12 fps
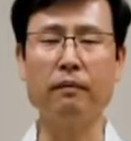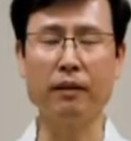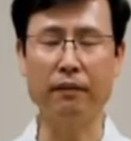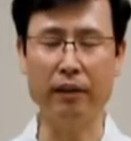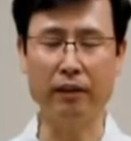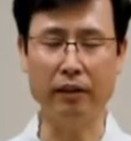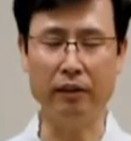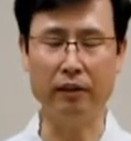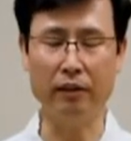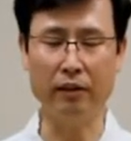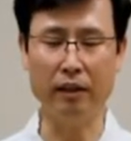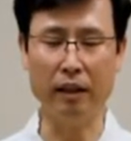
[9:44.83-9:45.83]
Very
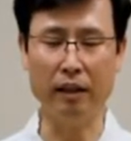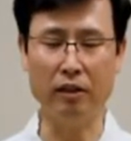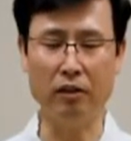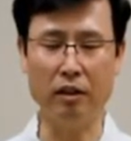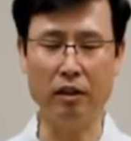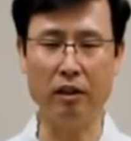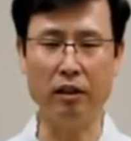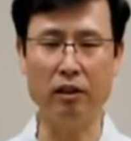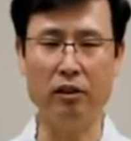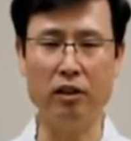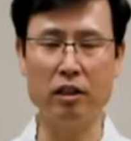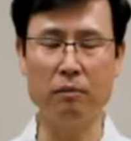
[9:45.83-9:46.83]
good. Energy is
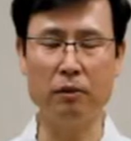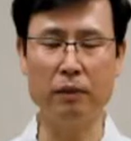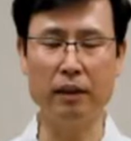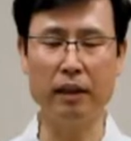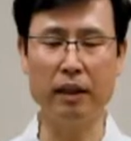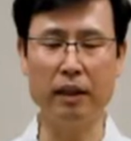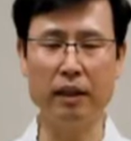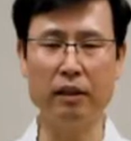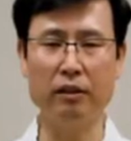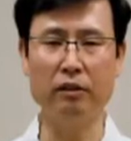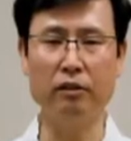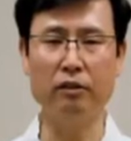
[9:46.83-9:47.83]
continuously moving
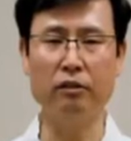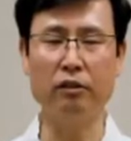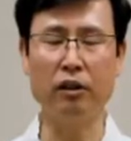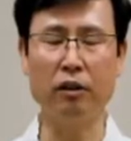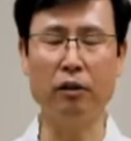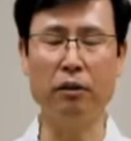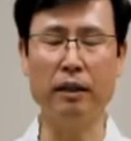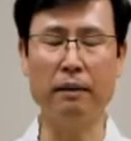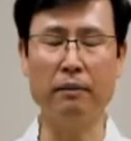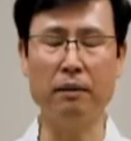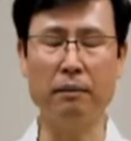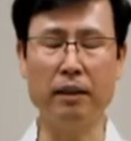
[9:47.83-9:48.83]
down to the lower
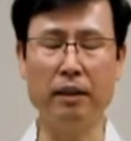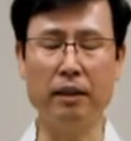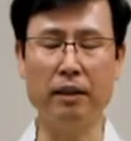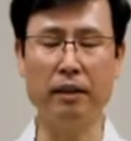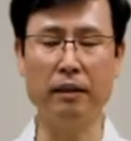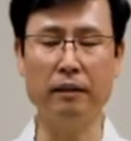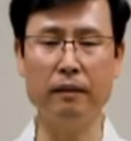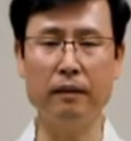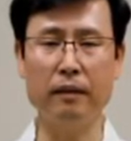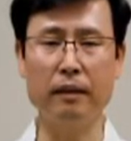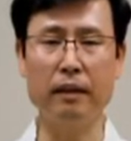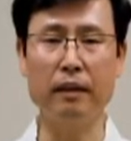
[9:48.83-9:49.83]
abdomen,
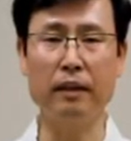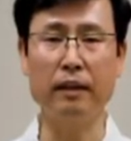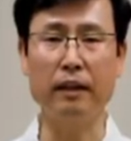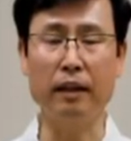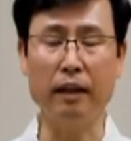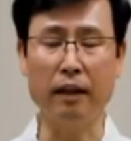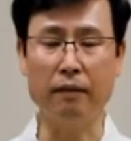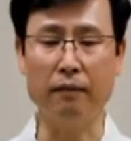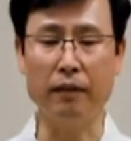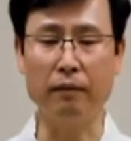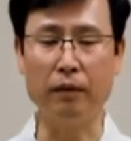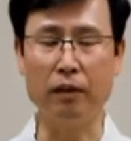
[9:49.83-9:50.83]
and
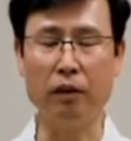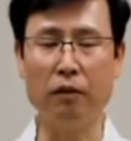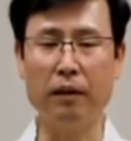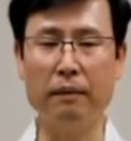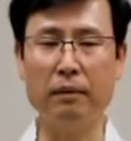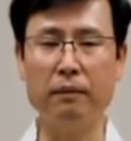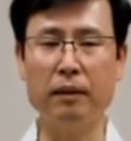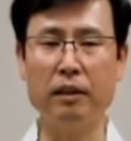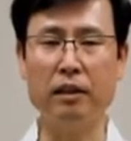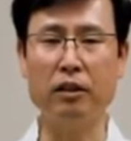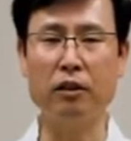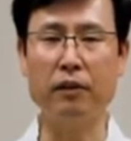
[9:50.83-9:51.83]
from the lower abdomen
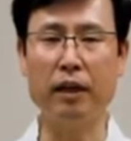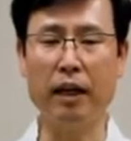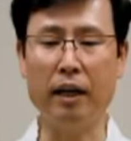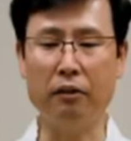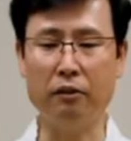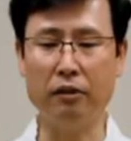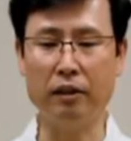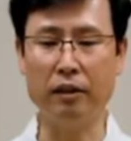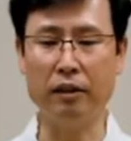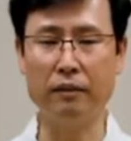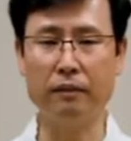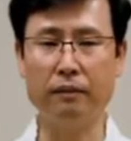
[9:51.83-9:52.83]
is going out
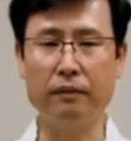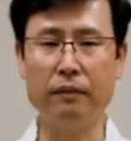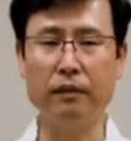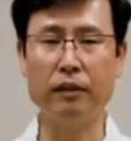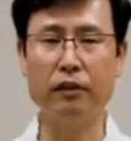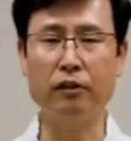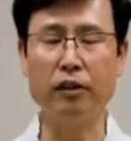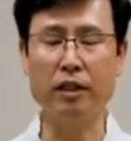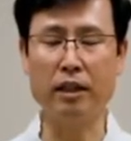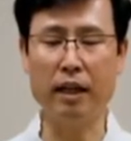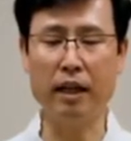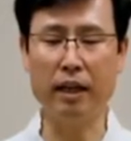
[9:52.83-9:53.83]
to the
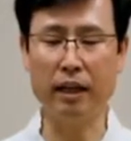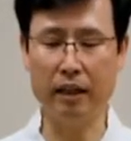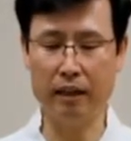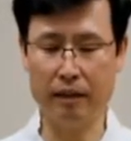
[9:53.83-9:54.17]
side,